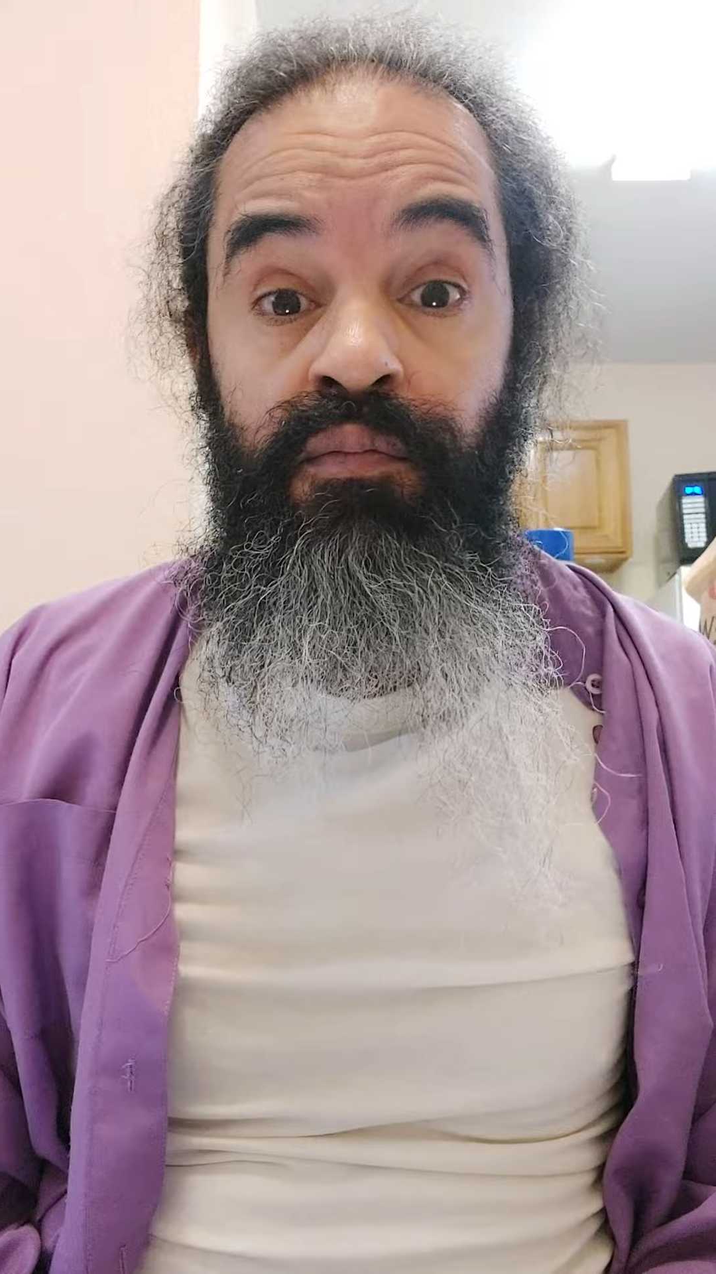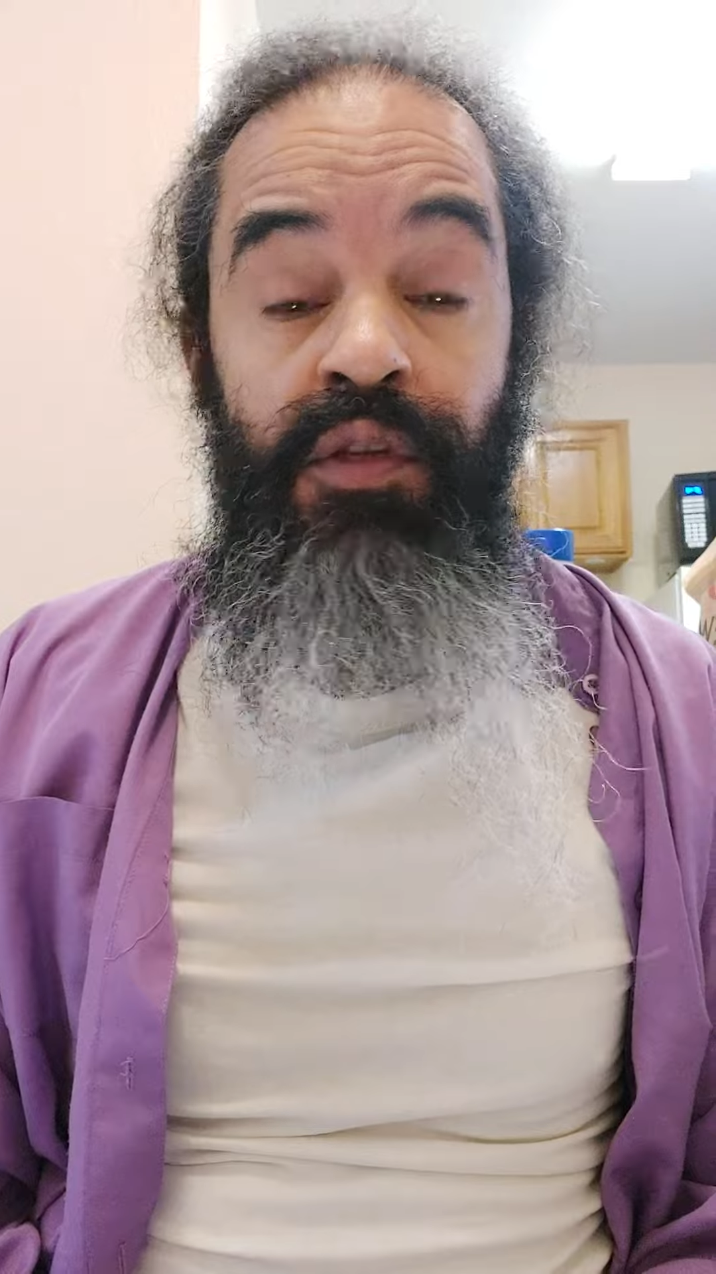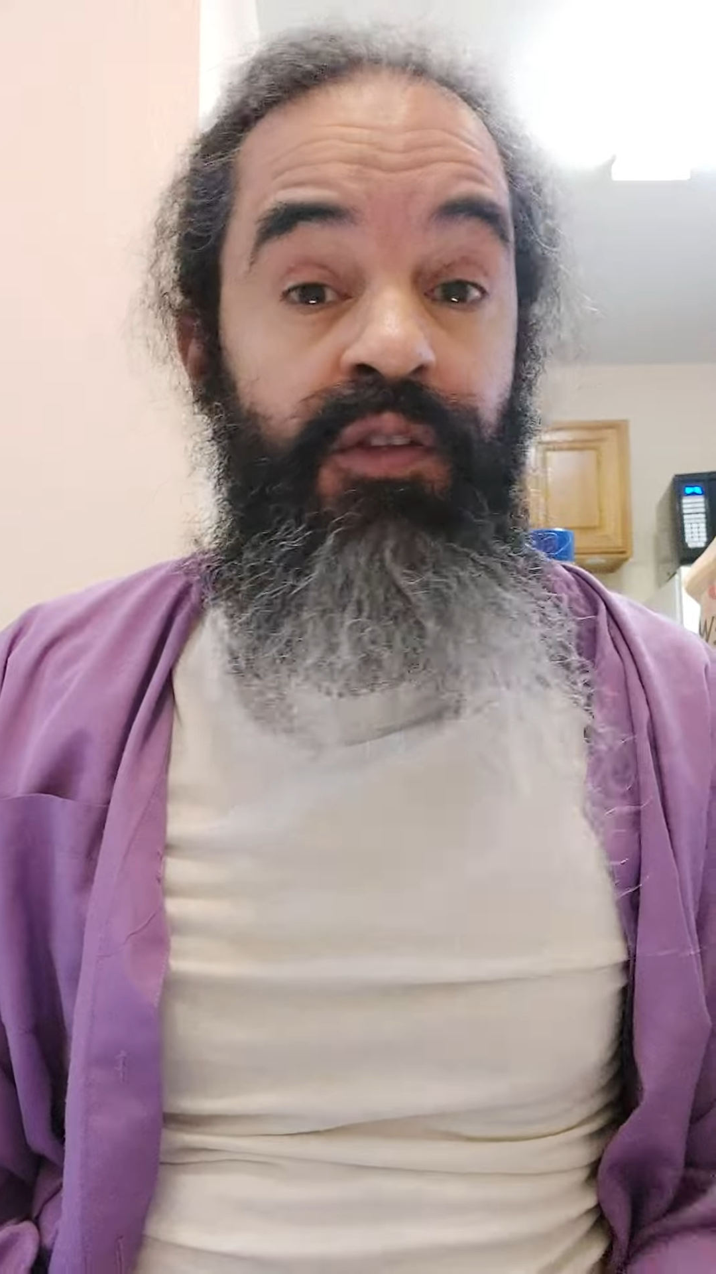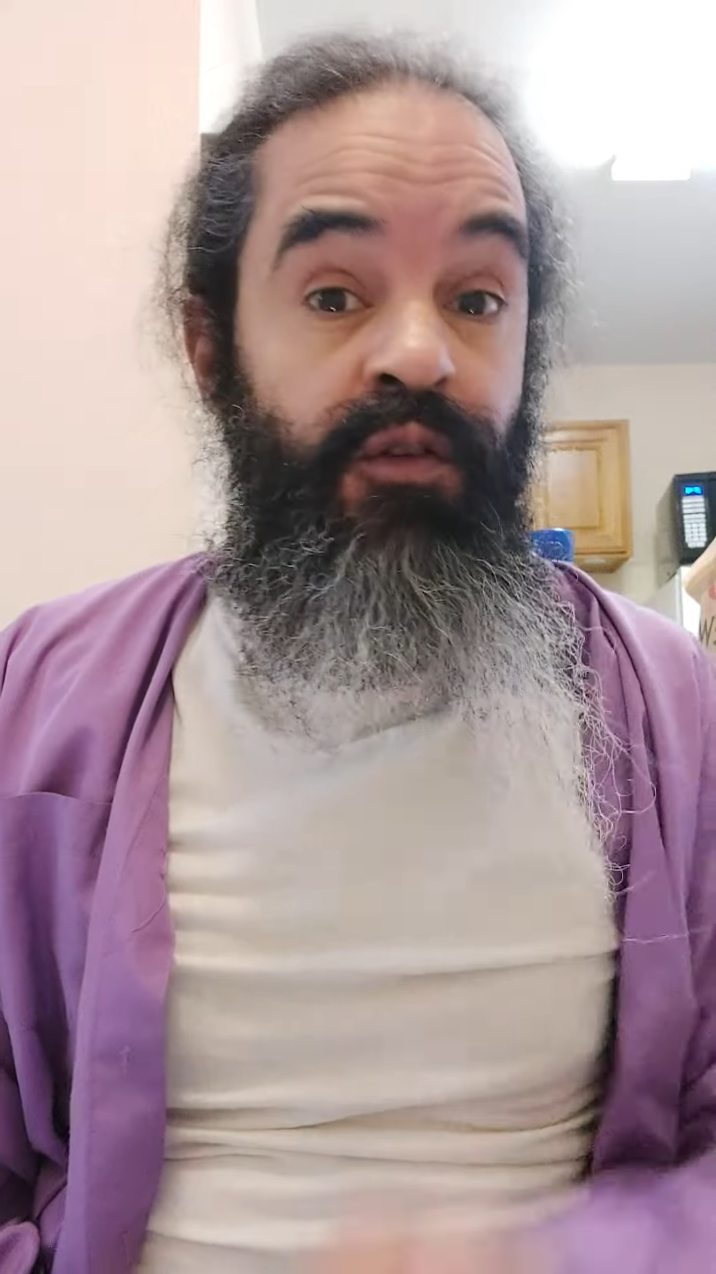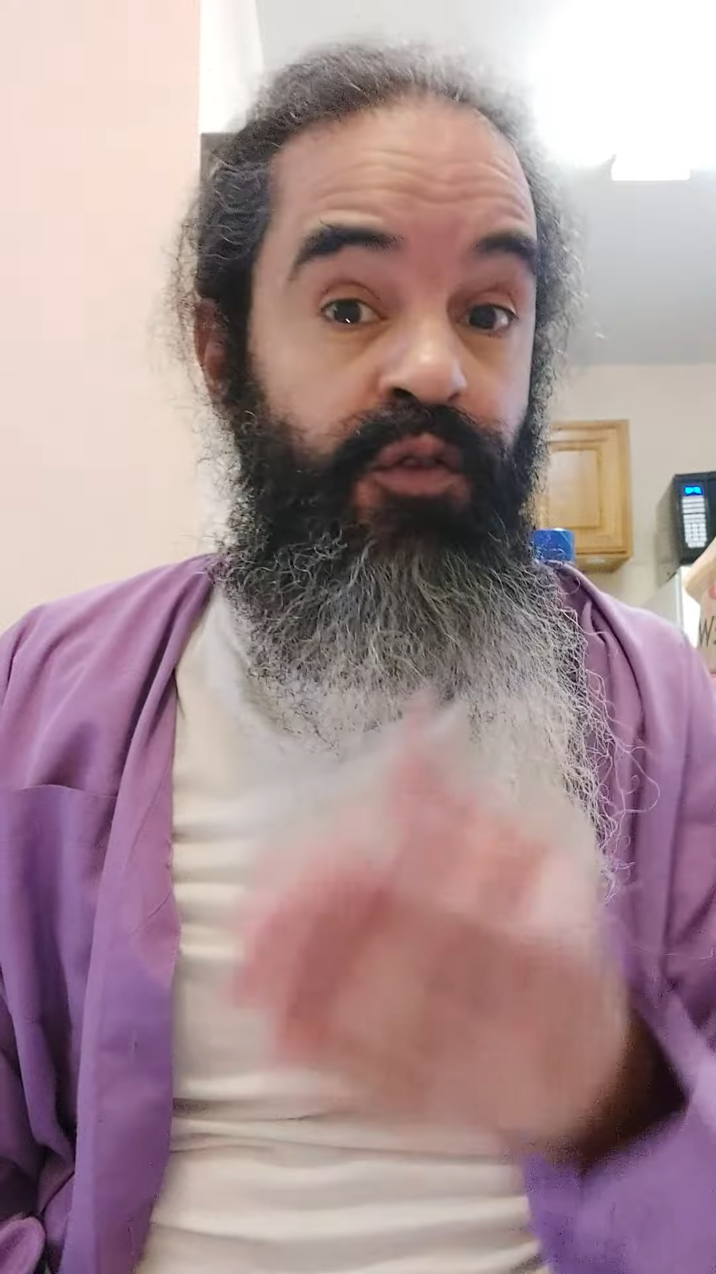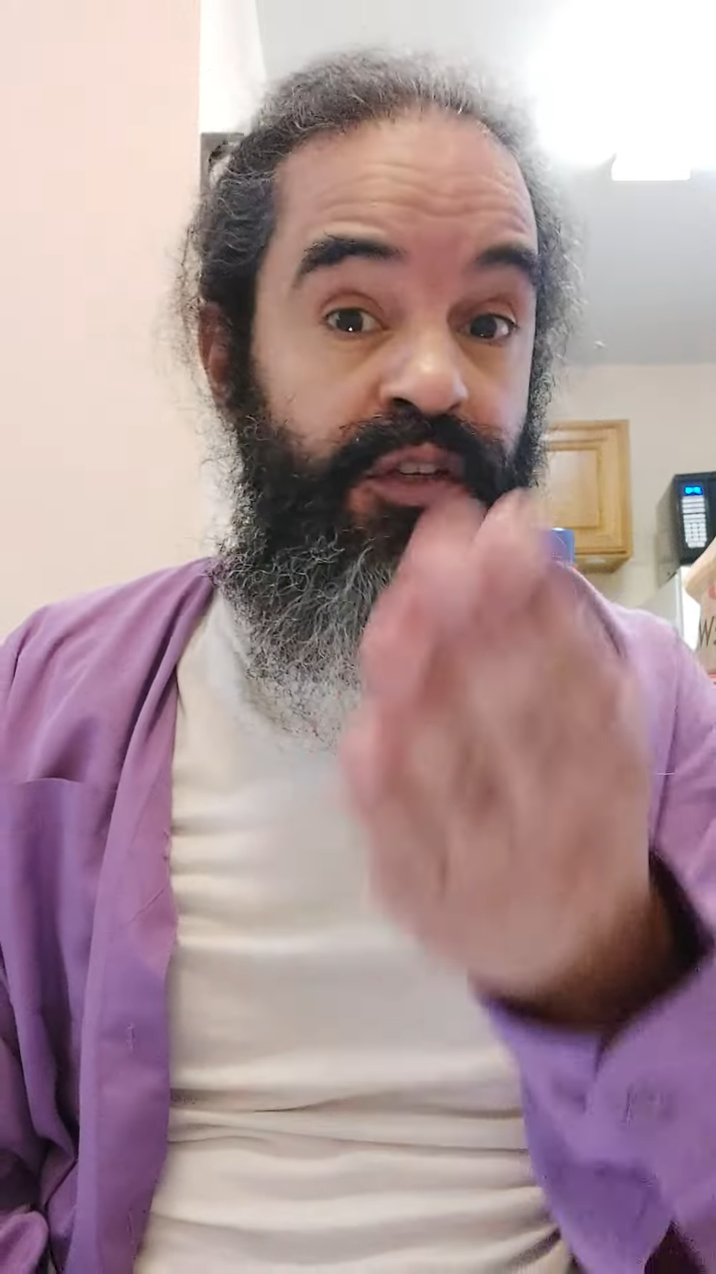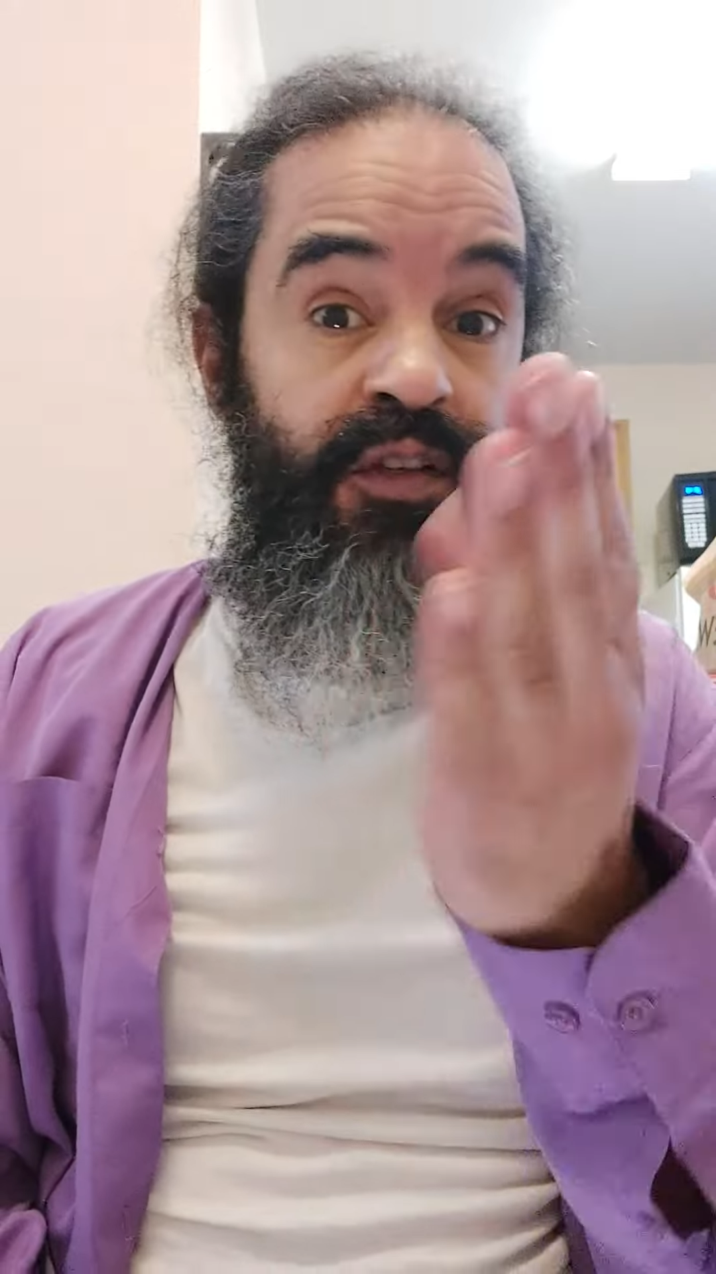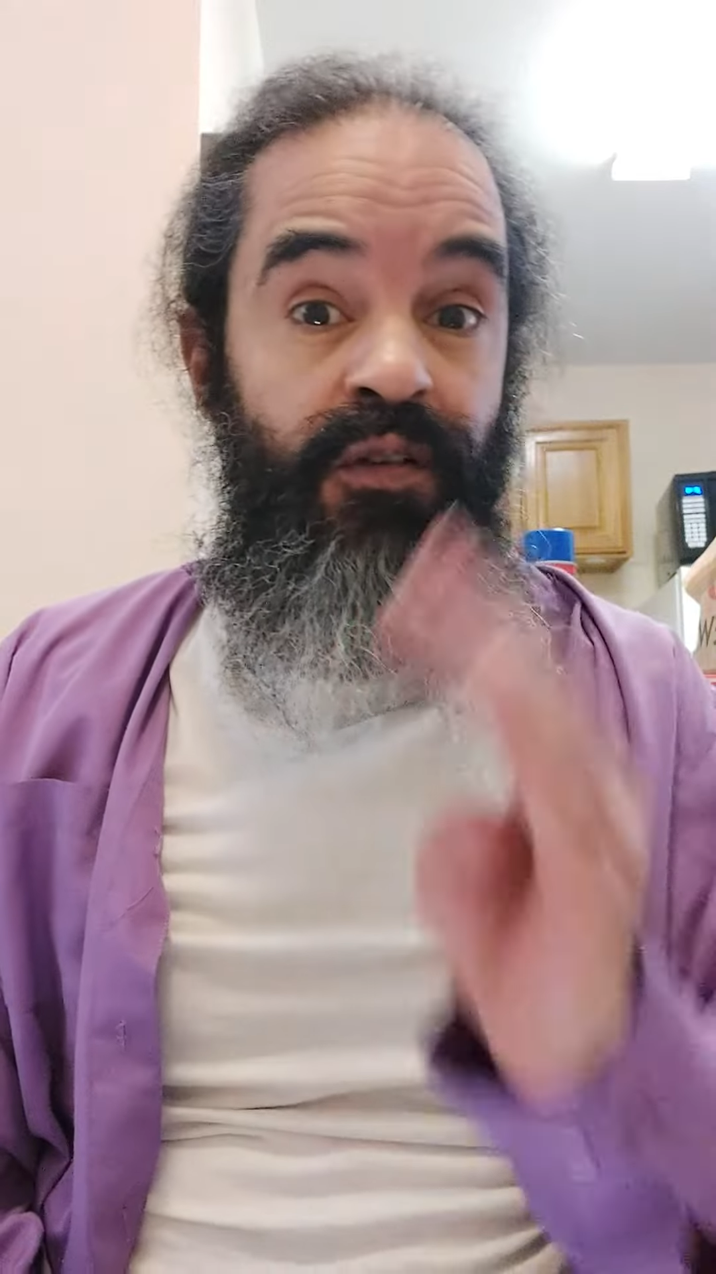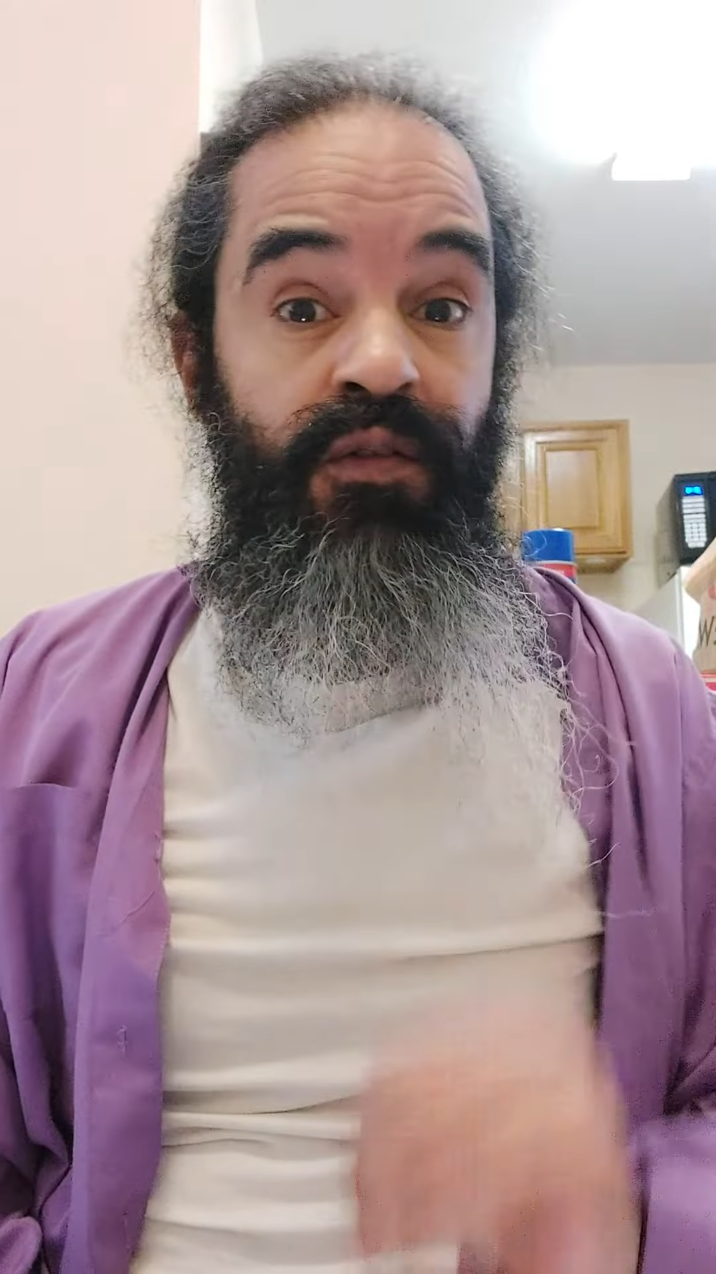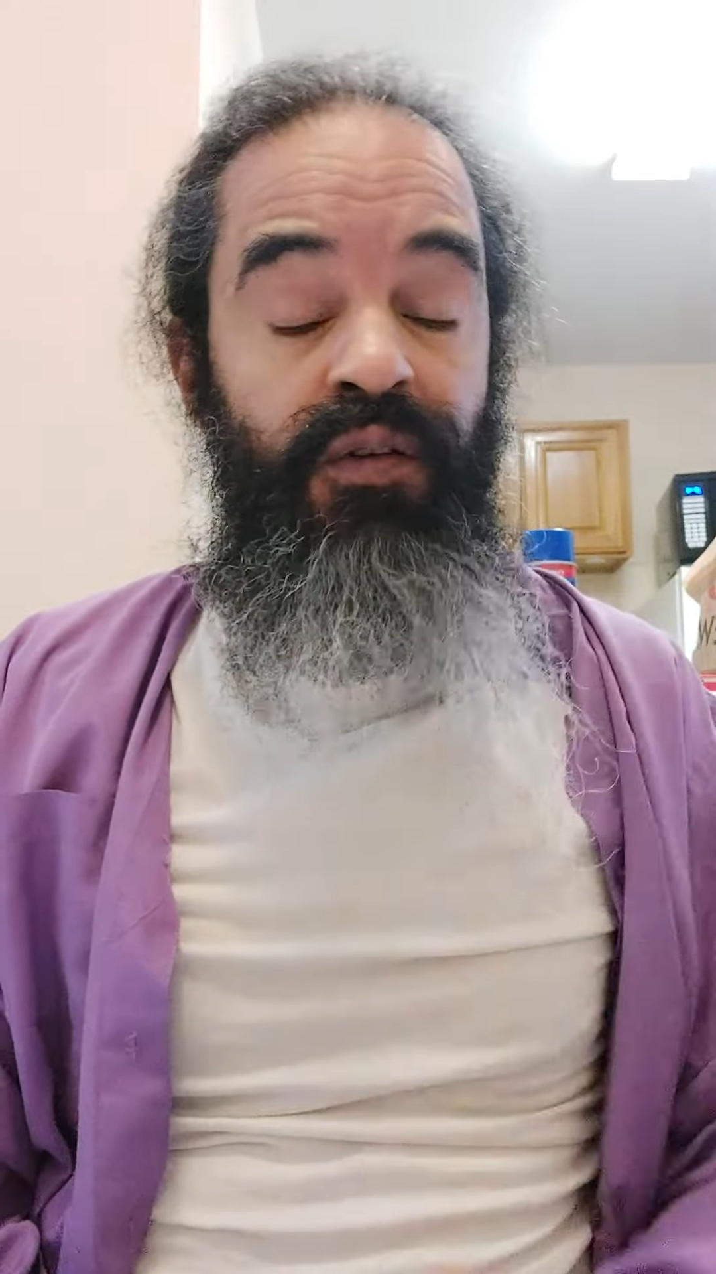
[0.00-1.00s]
It's a free
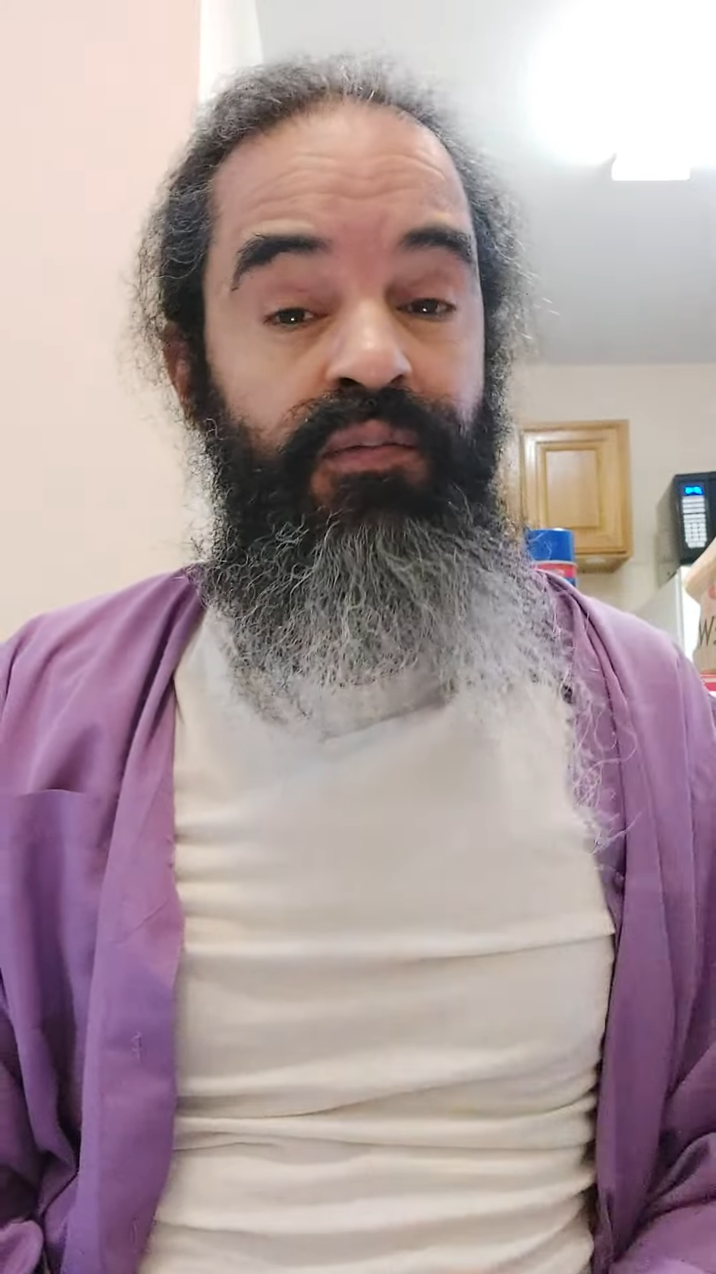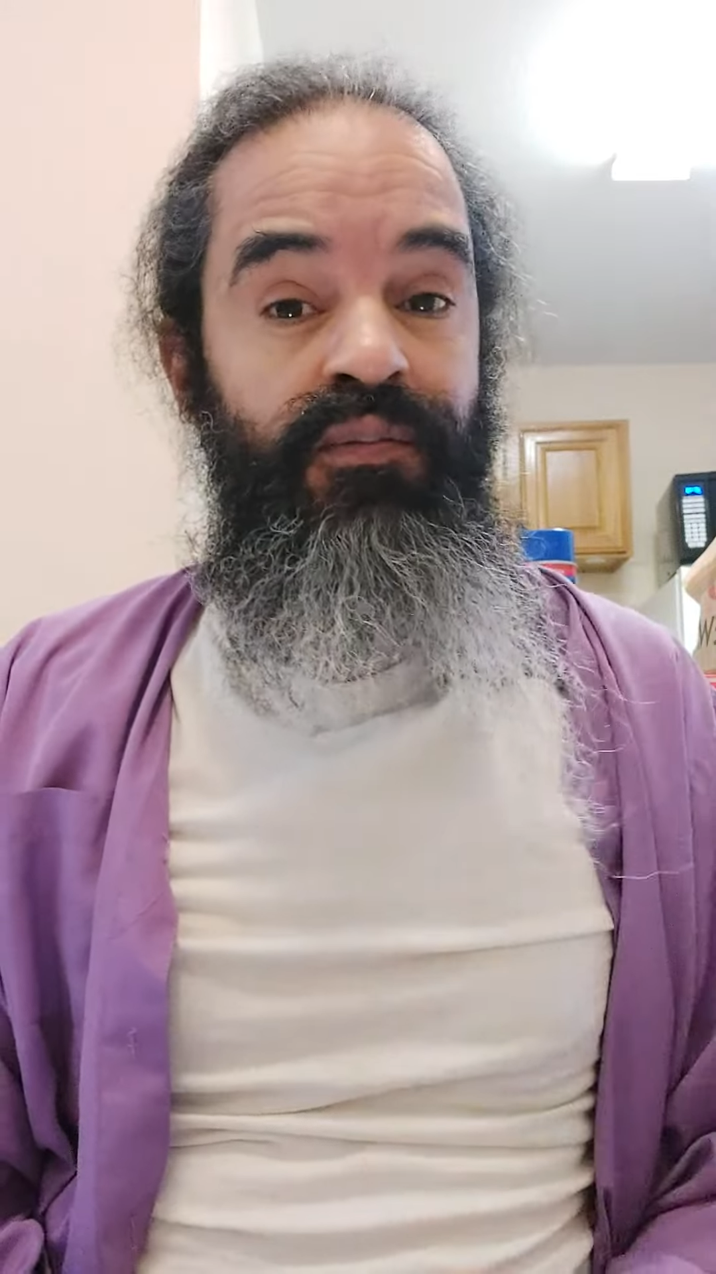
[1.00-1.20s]
cell phone.